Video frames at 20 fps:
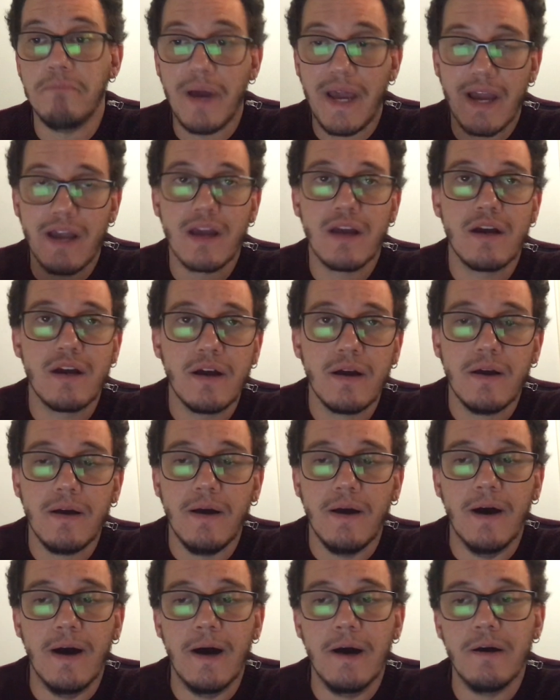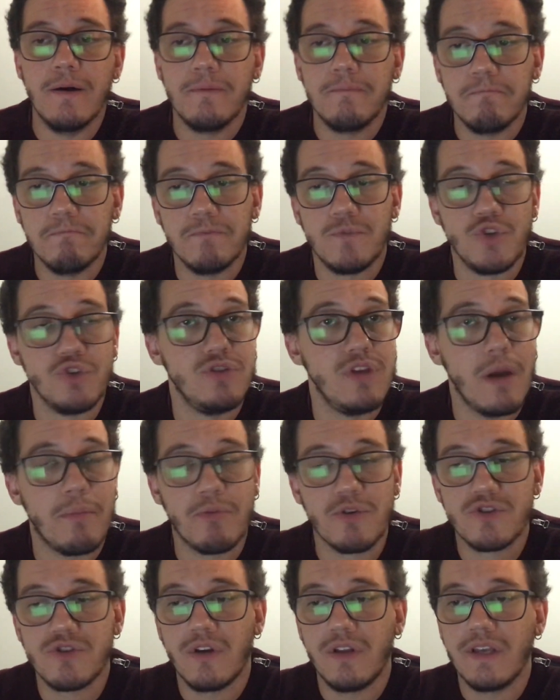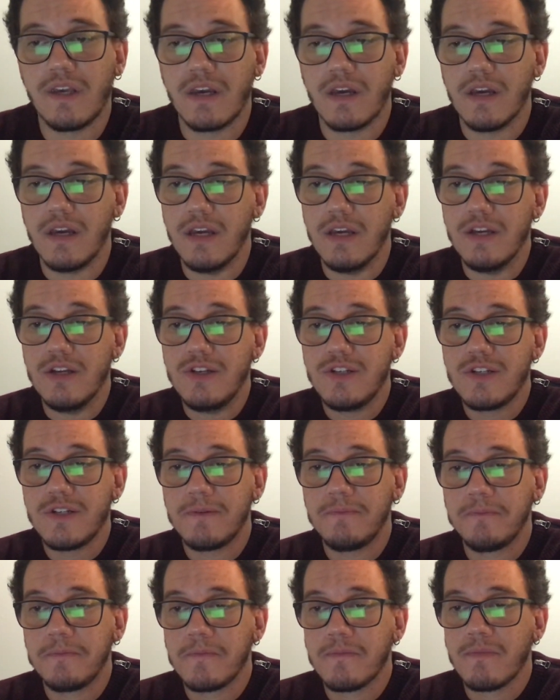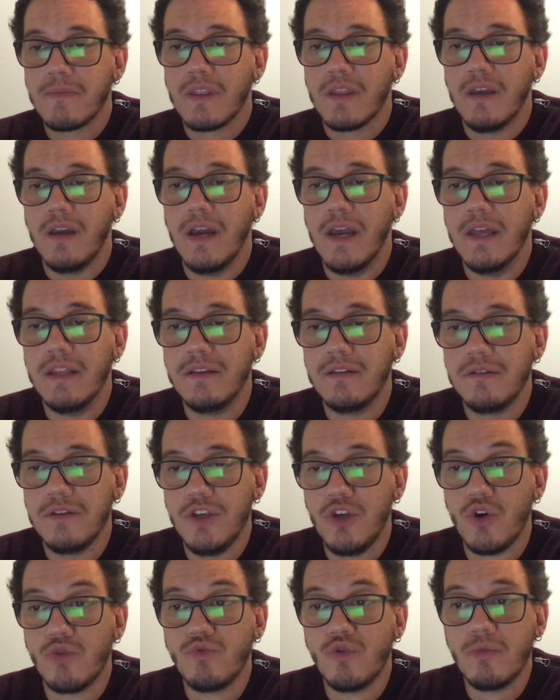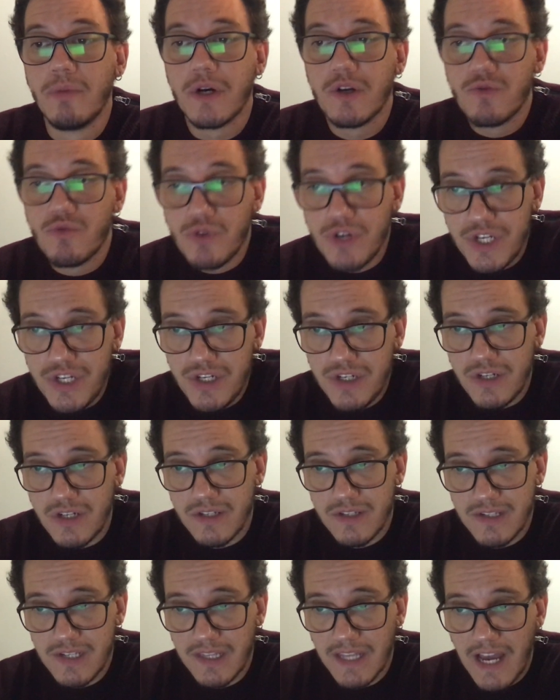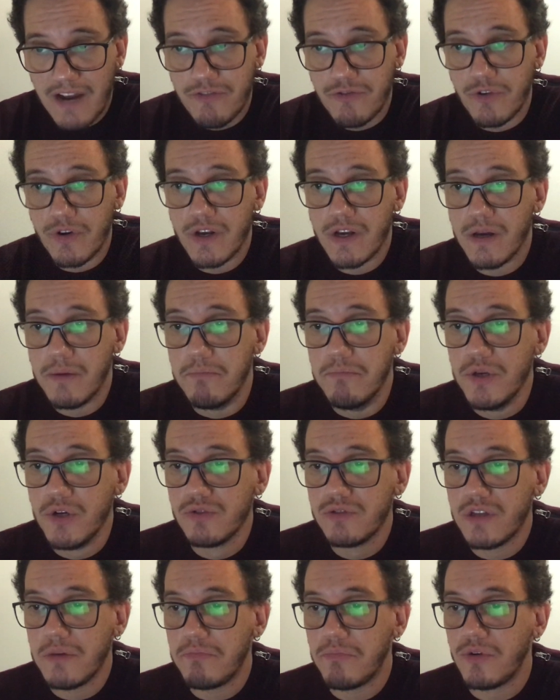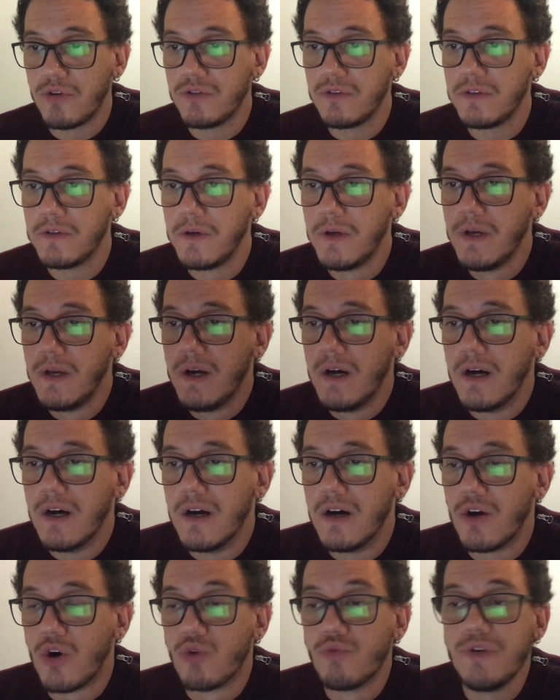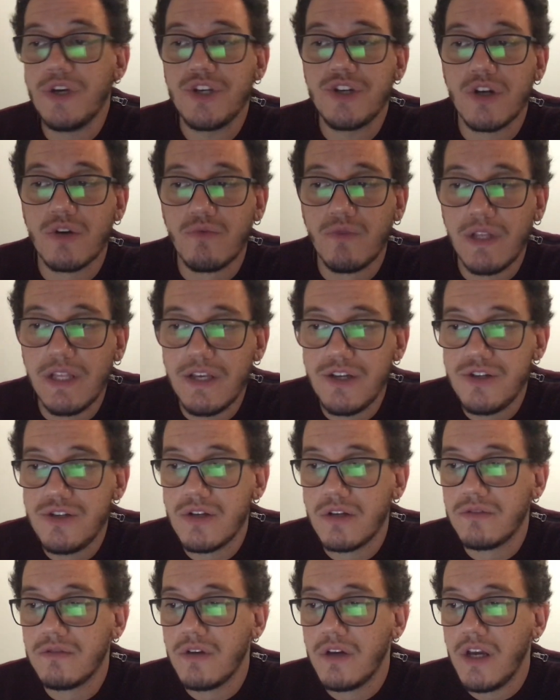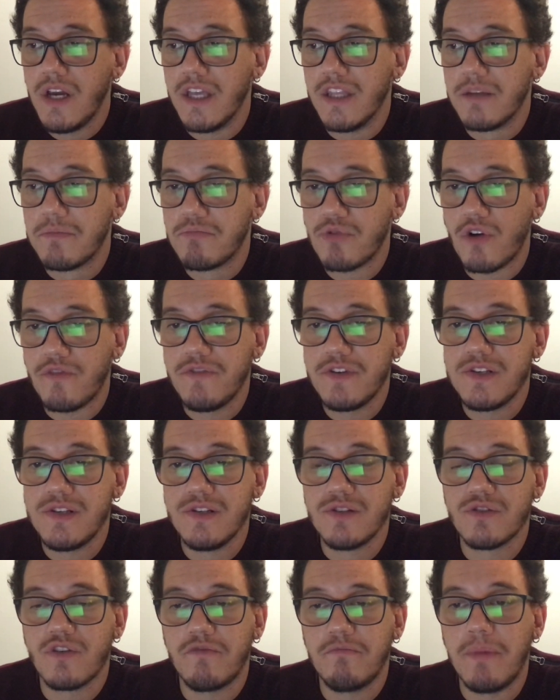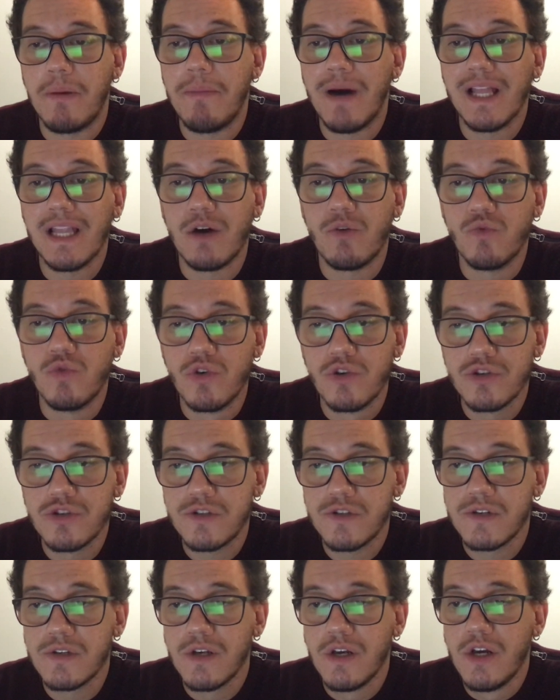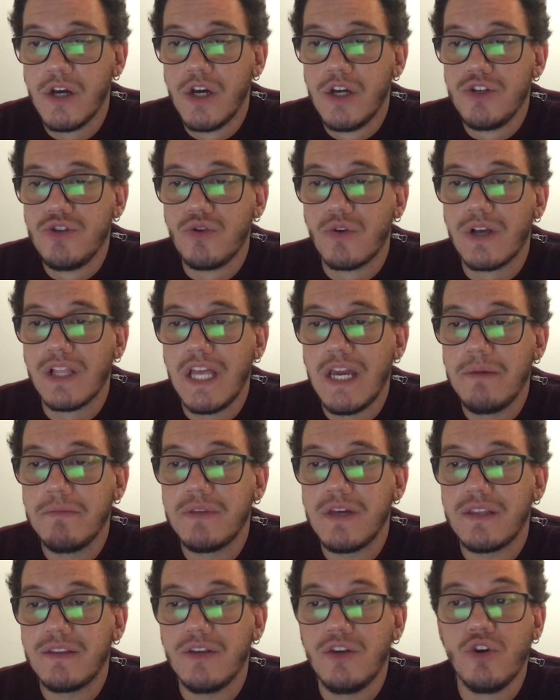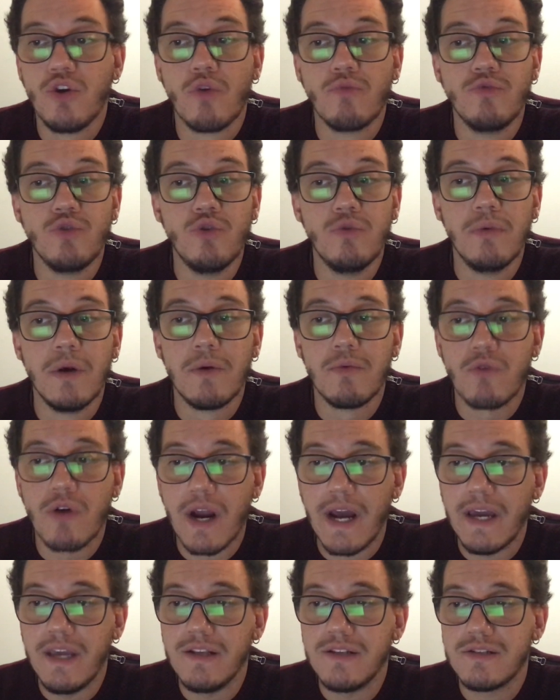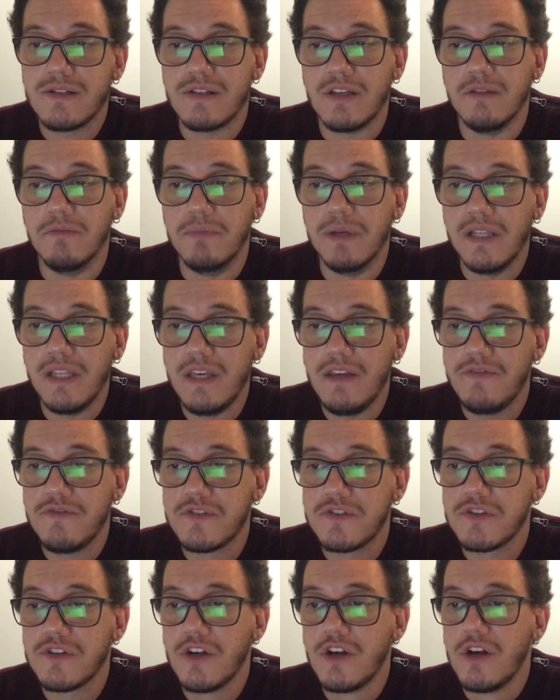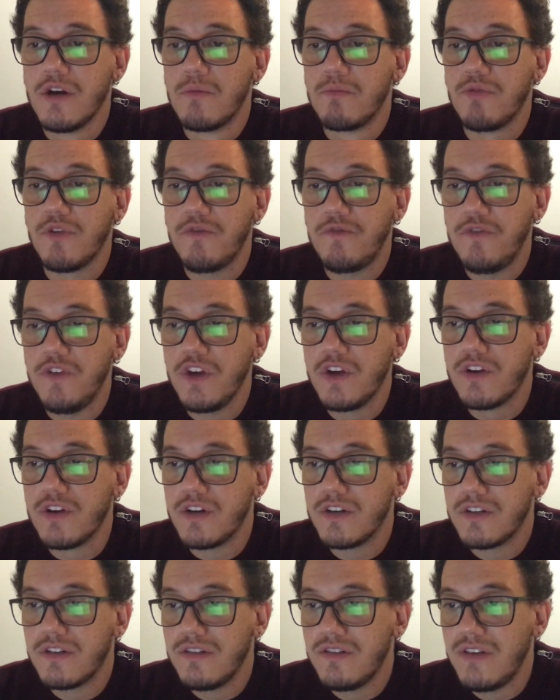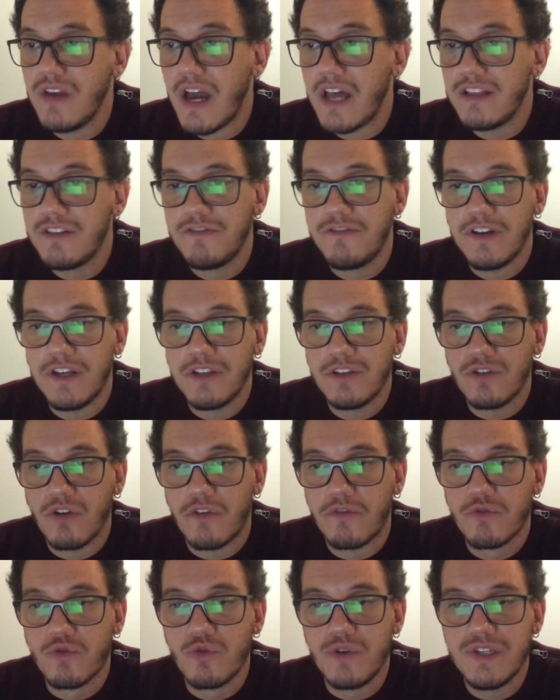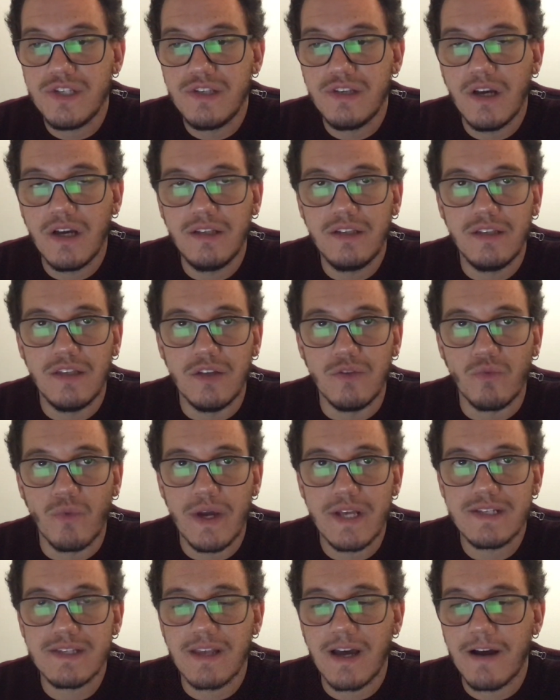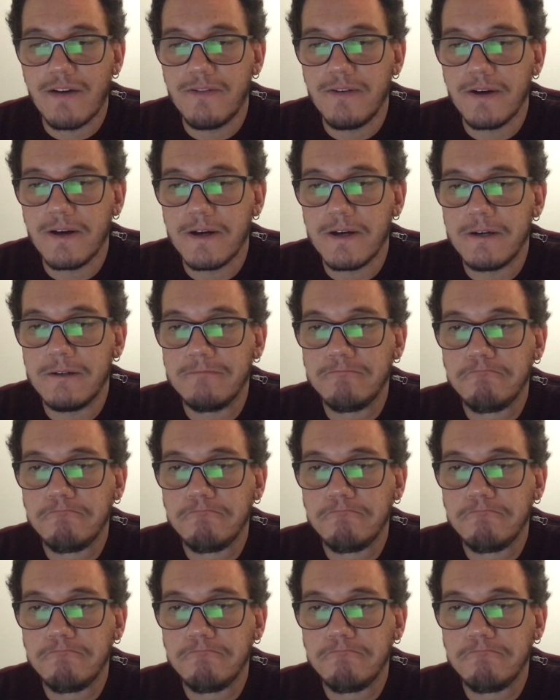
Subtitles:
back to the Apostolic Age. And Yoruba Christians in Africa built upon Orisha religion and the prophecies of Babalawos to claim that Yoruba rites and beliefs prefigured the advent of Christianity in West Africa.